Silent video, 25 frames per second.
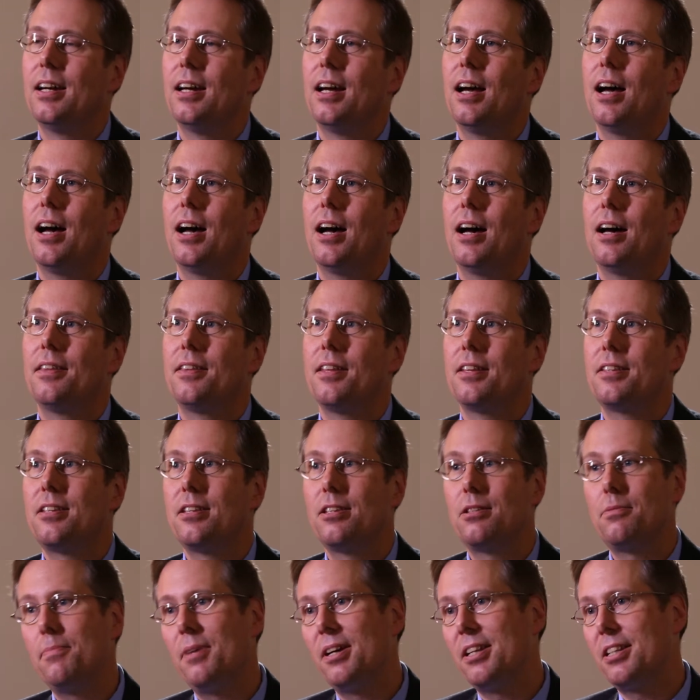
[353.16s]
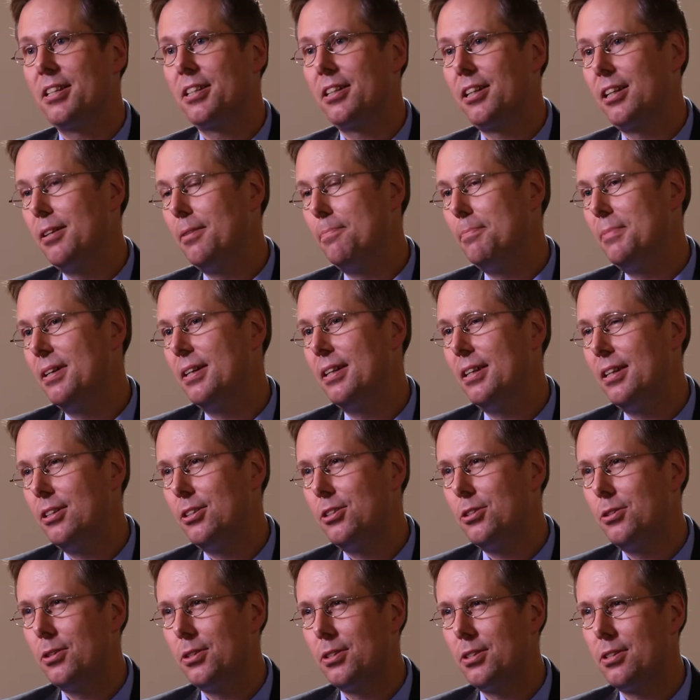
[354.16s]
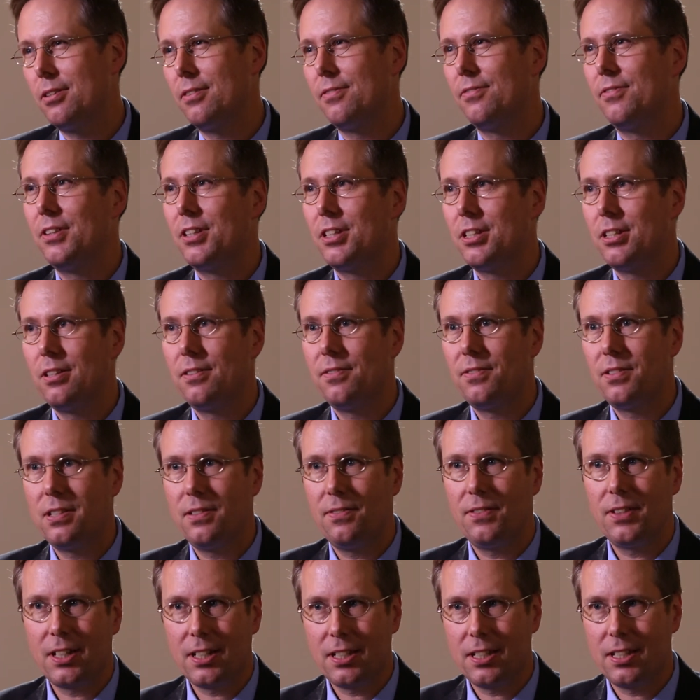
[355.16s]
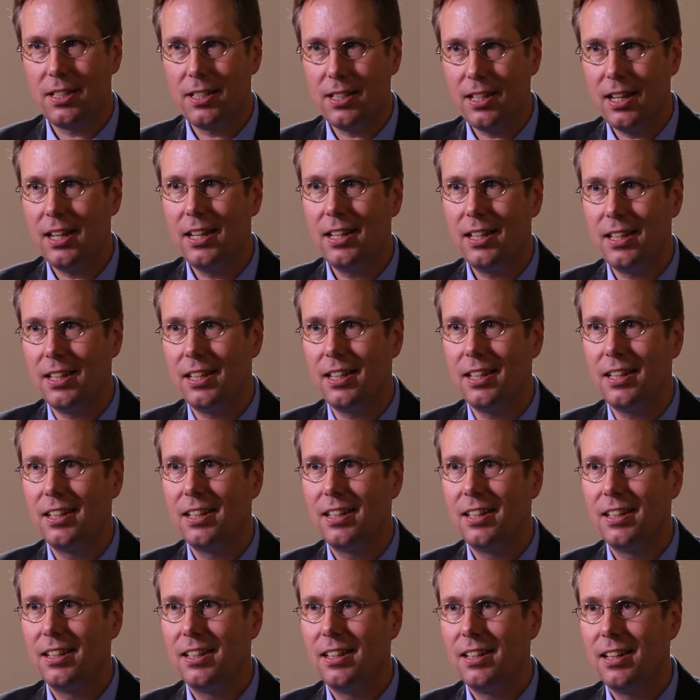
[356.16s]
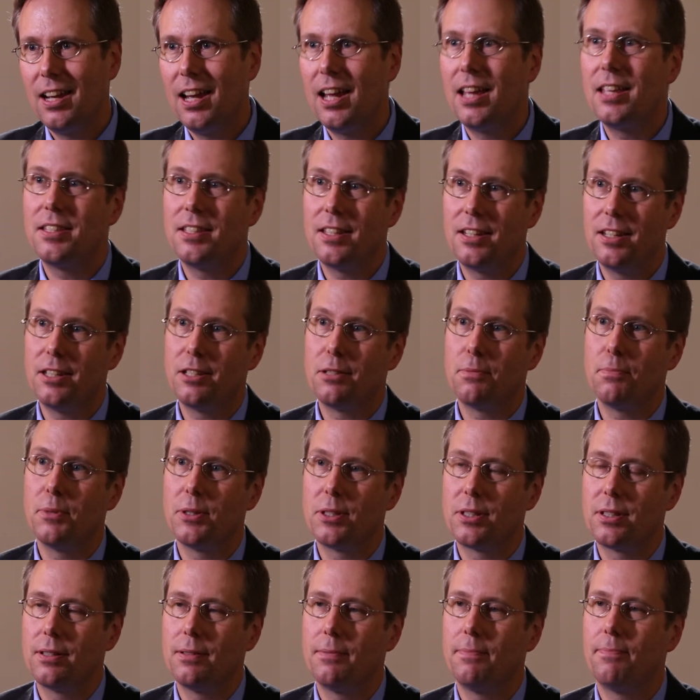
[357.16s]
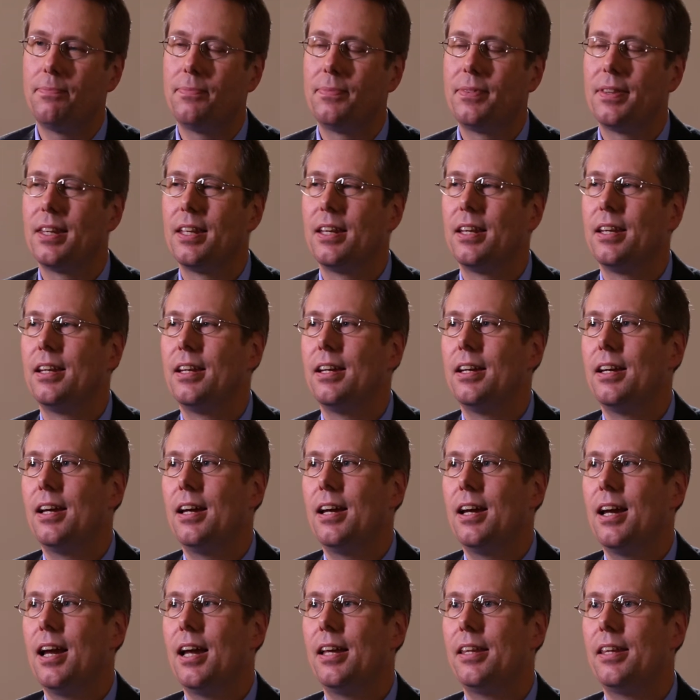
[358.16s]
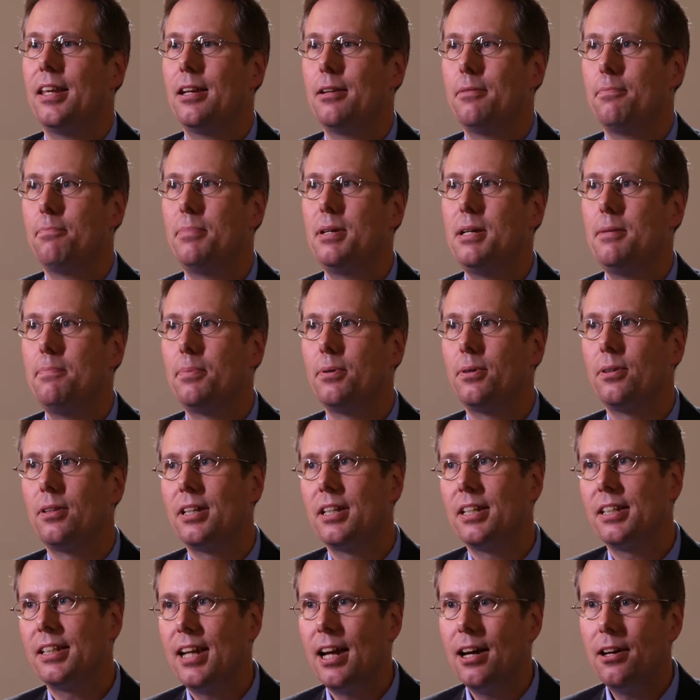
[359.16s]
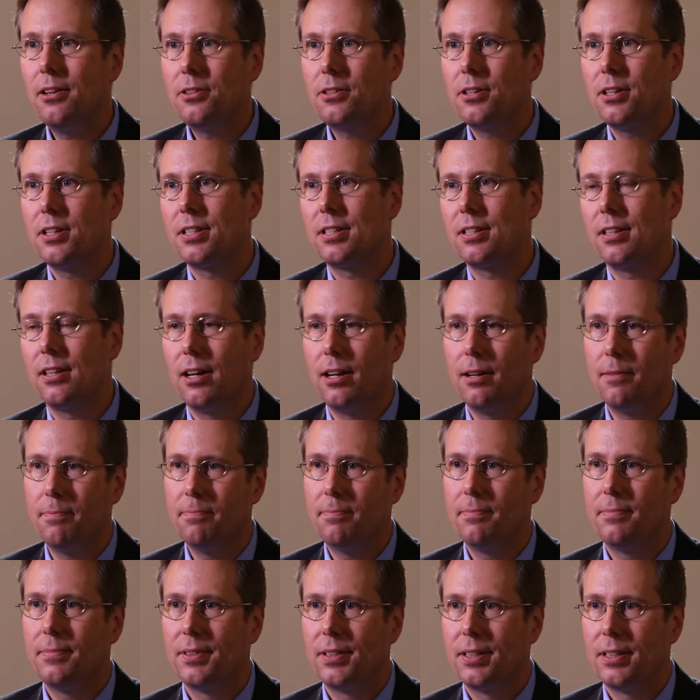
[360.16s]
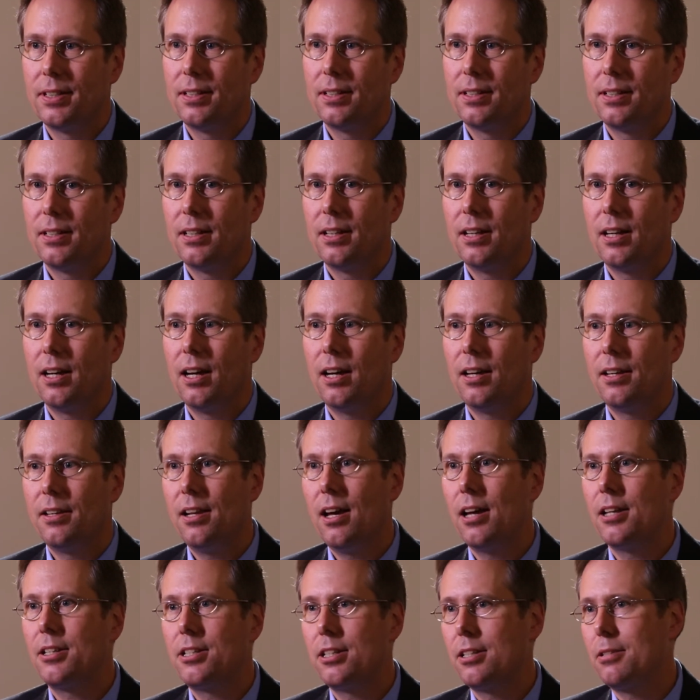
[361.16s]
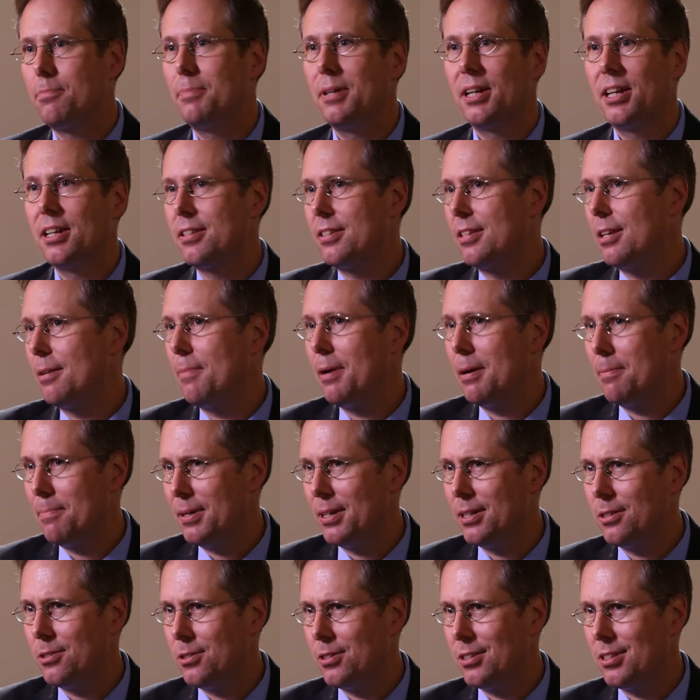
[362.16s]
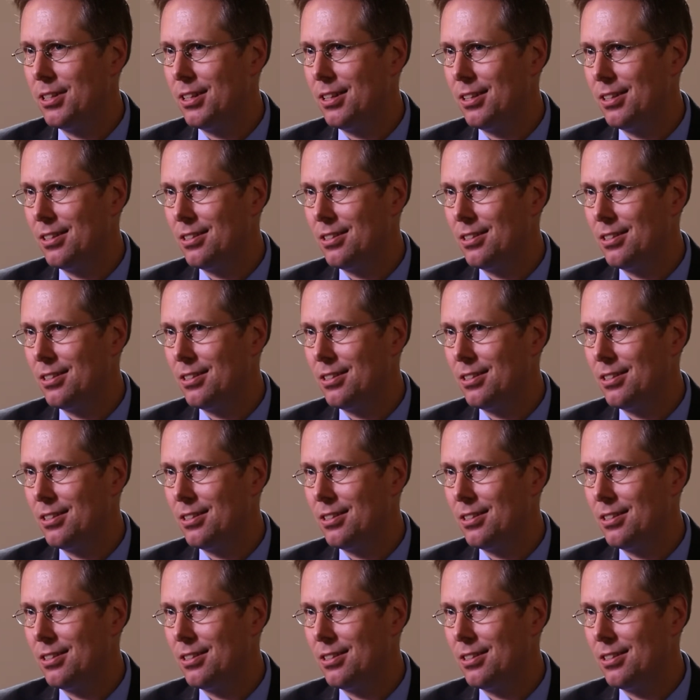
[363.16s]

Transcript: that's as much committed to a certain vision of civic society as it is Muslim. And that people encounter Islam not just because they might be interested in